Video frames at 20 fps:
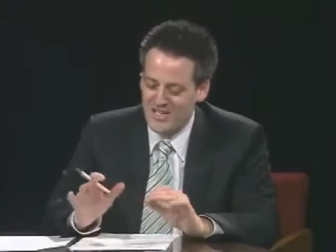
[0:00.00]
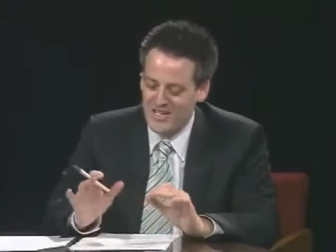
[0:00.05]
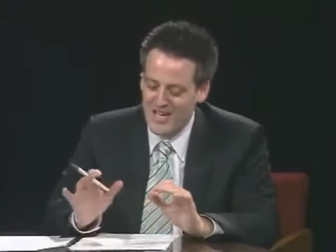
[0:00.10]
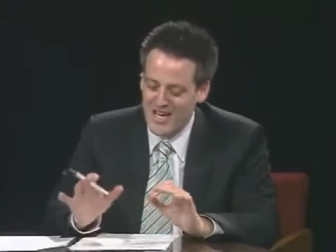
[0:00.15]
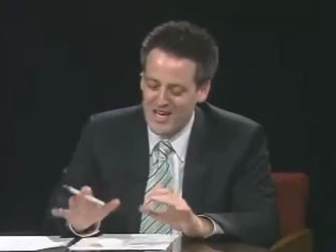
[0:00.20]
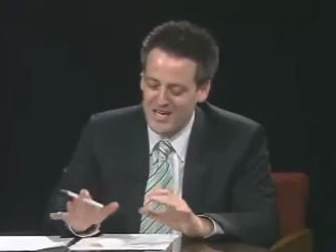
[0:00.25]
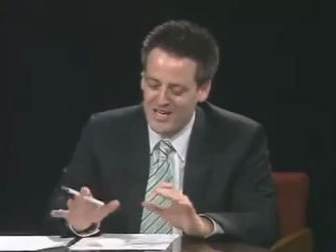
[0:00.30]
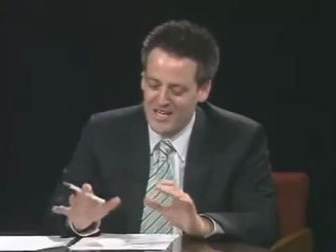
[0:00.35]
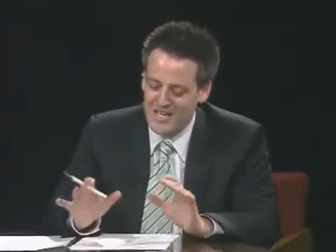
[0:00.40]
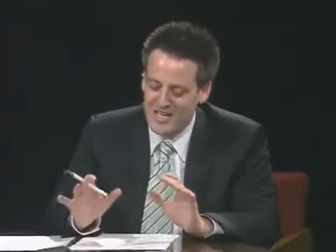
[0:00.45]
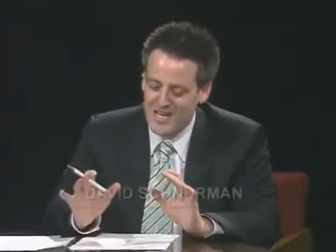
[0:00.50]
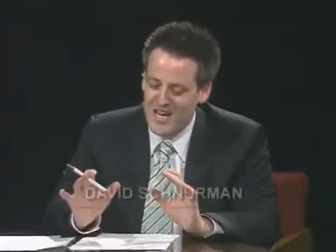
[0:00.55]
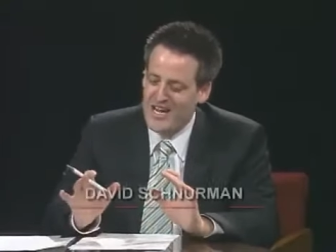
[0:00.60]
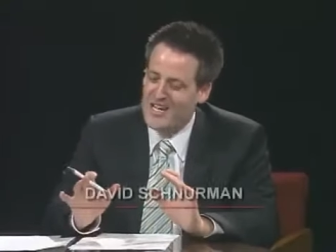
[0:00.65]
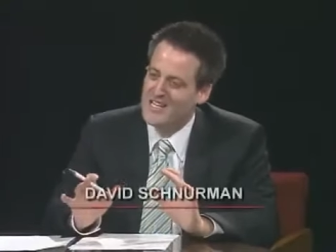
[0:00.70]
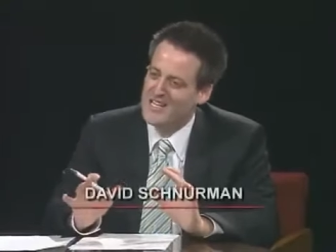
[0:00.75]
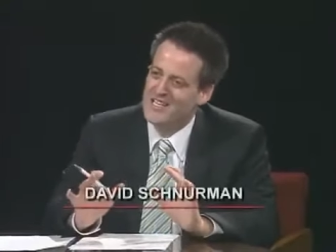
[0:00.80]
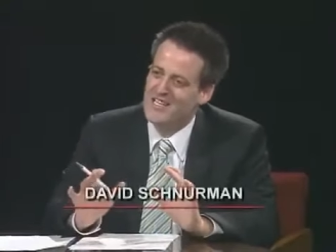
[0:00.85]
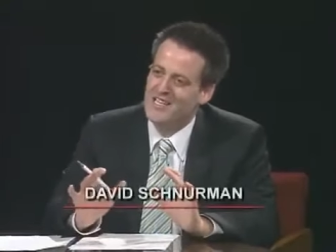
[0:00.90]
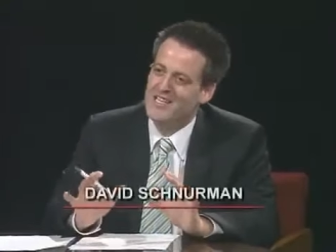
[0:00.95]
Kate, in
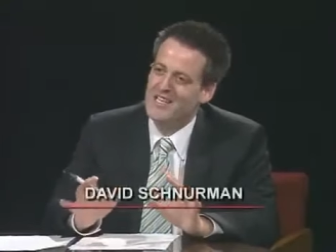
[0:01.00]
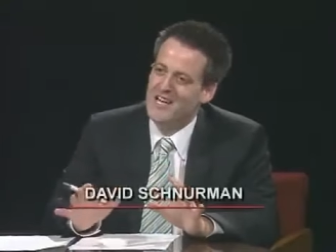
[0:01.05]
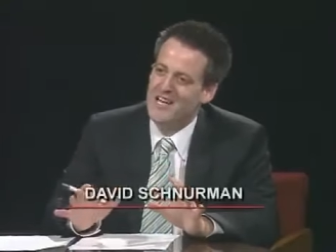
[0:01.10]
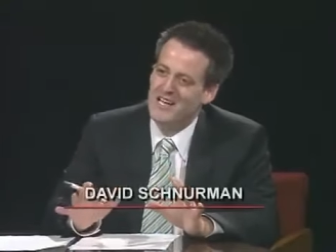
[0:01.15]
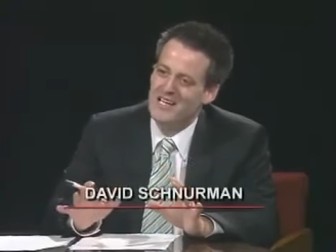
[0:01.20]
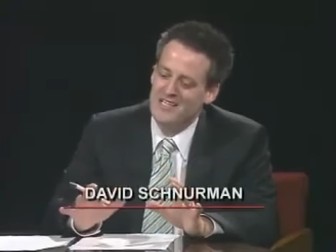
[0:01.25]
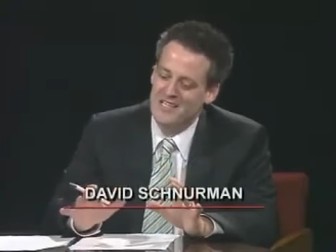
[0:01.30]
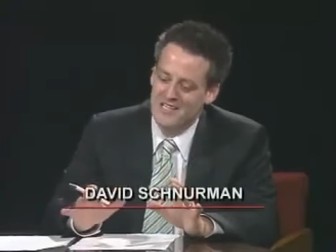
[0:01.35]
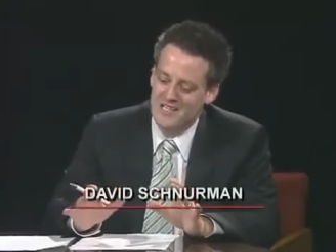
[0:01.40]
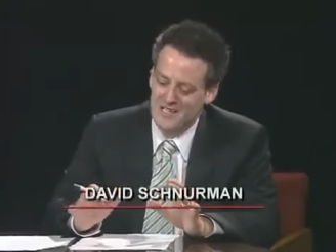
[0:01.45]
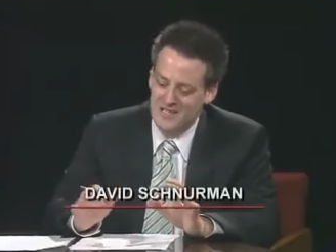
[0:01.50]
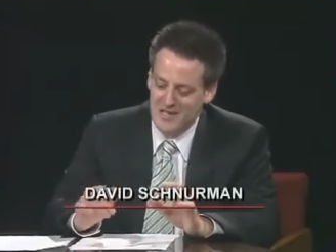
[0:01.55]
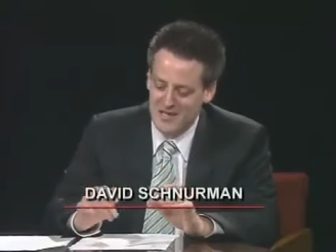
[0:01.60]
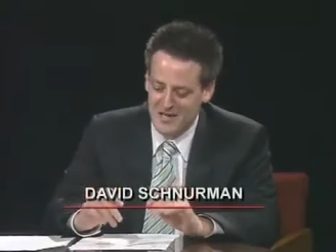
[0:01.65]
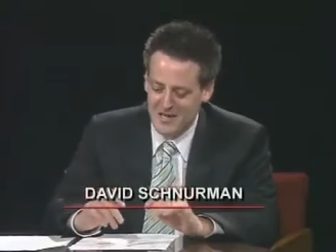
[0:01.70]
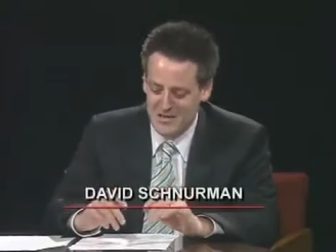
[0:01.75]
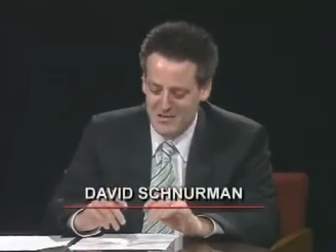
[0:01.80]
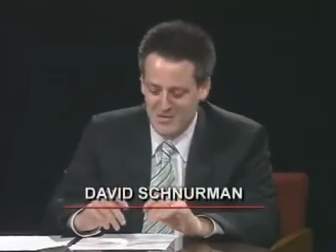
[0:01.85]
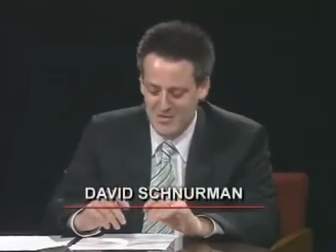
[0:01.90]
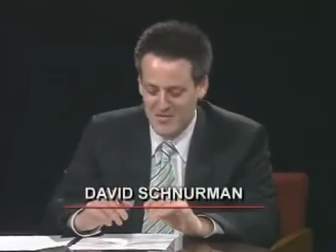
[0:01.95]
1990,
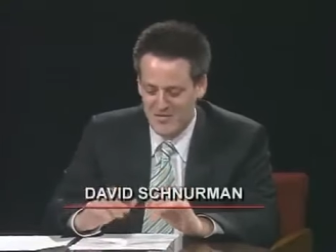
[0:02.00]
uh,